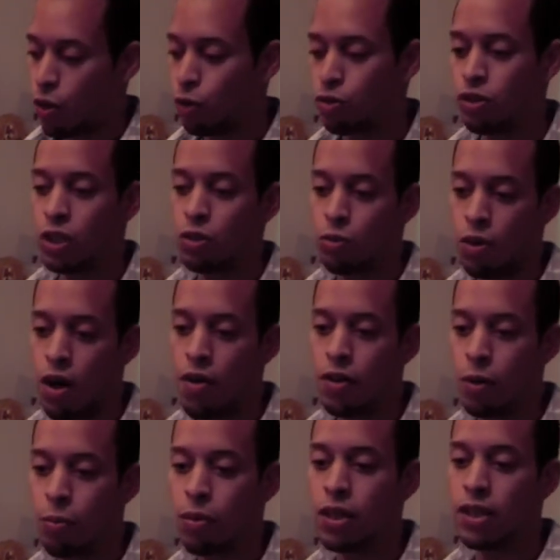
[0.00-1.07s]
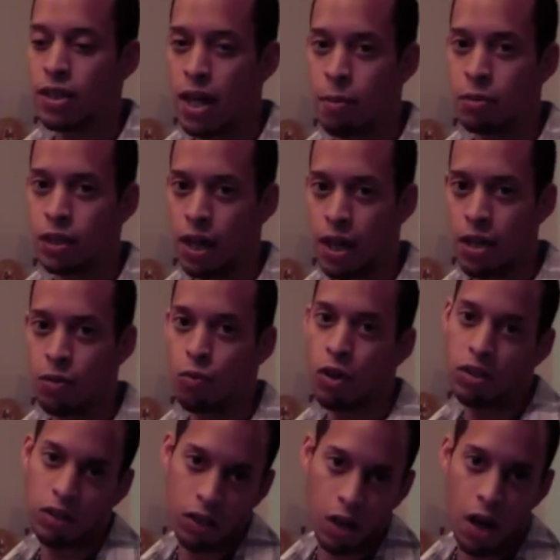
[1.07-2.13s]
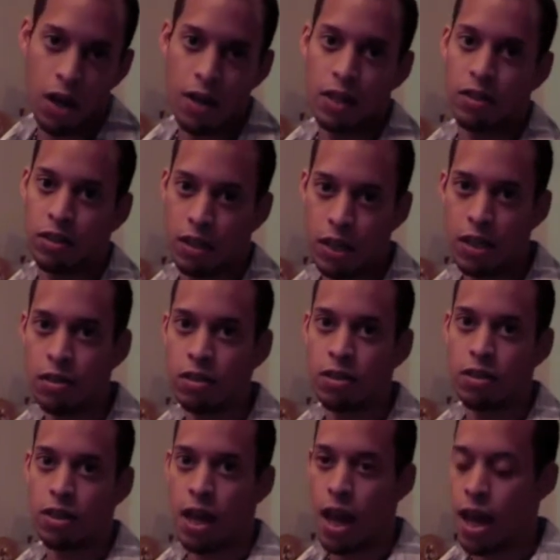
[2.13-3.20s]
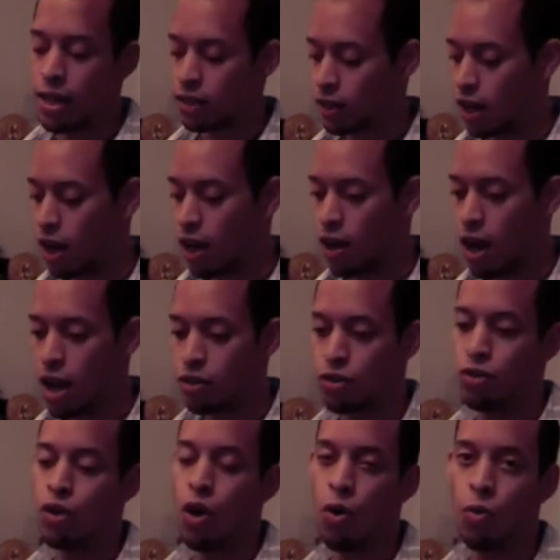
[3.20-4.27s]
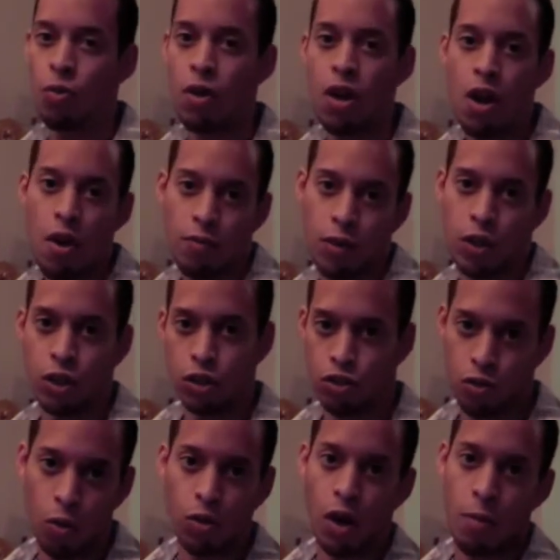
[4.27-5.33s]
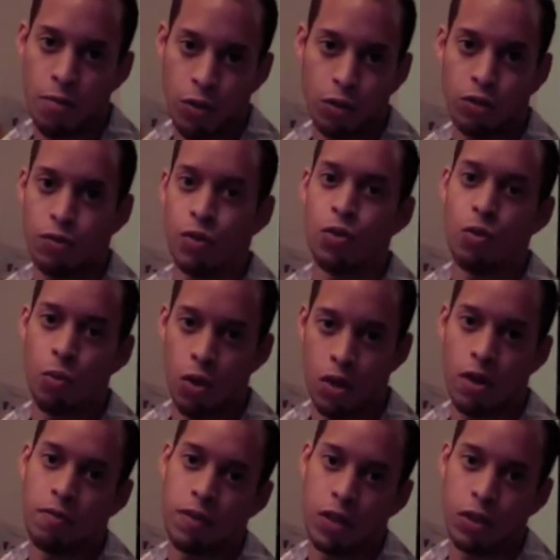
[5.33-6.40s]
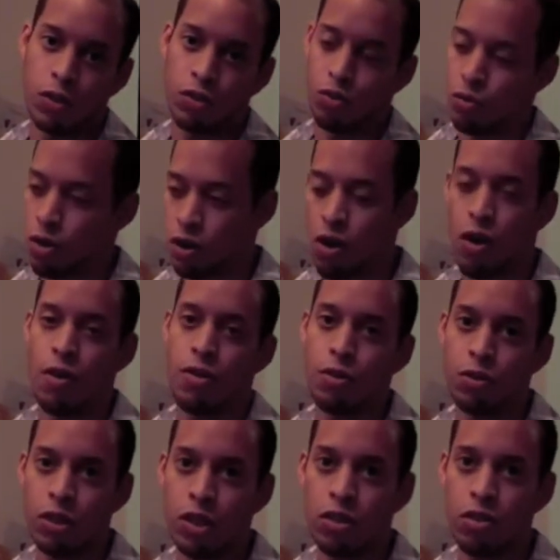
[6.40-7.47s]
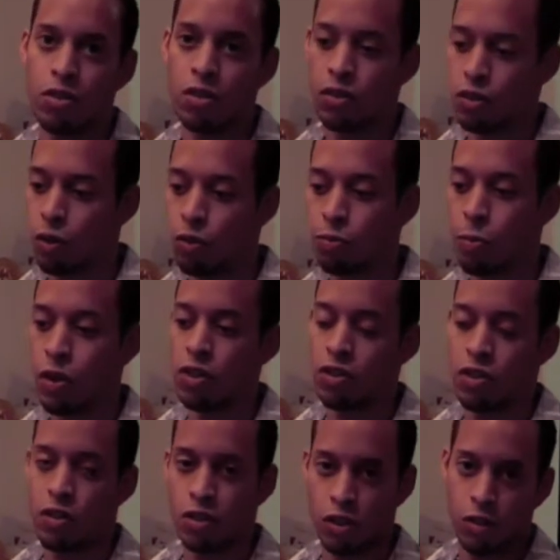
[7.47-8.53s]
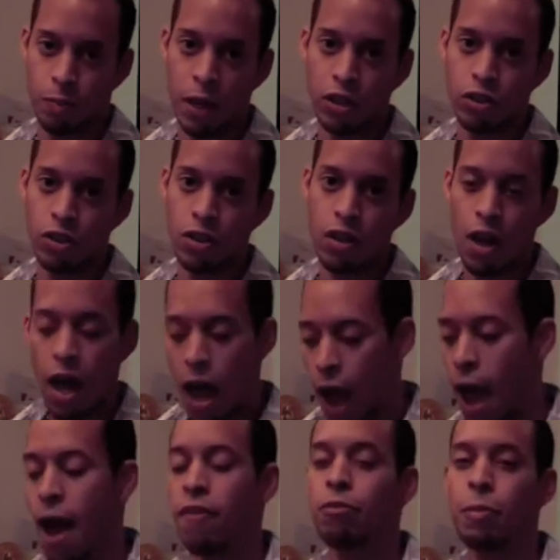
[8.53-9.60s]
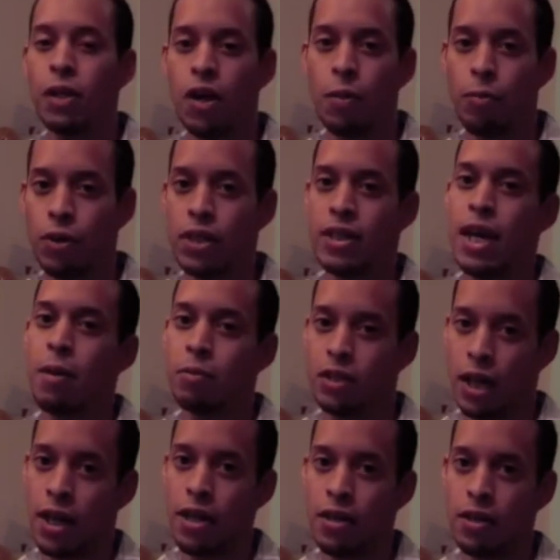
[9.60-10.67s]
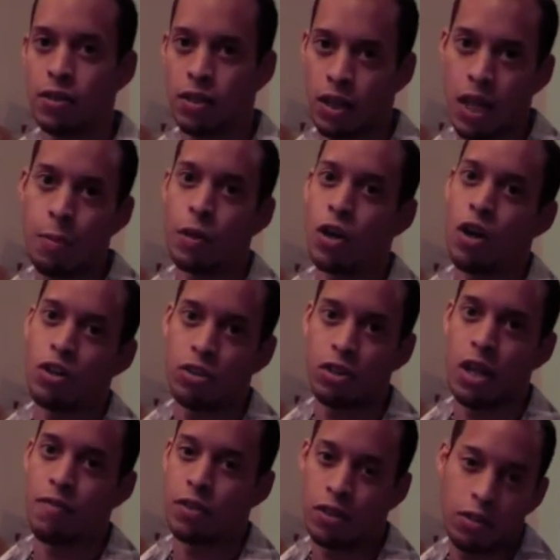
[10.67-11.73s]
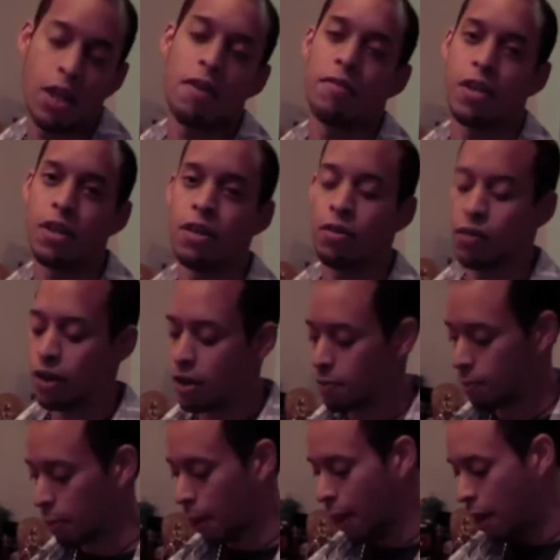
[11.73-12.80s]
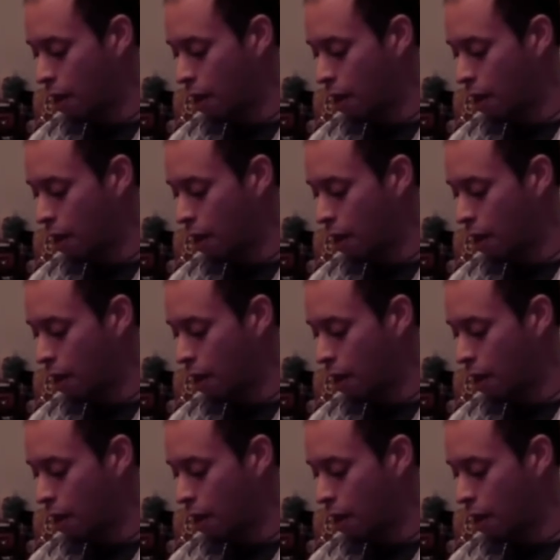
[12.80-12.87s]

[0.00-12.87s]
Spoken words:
Those things were on there pretty damn tight, rusted on and seized. And as you know, for a control arm, for those of you who work on vehicles who are car enthusiasts, those parts of the suspension have to be on pretty damn tight to keep your car safe. It's safety, right?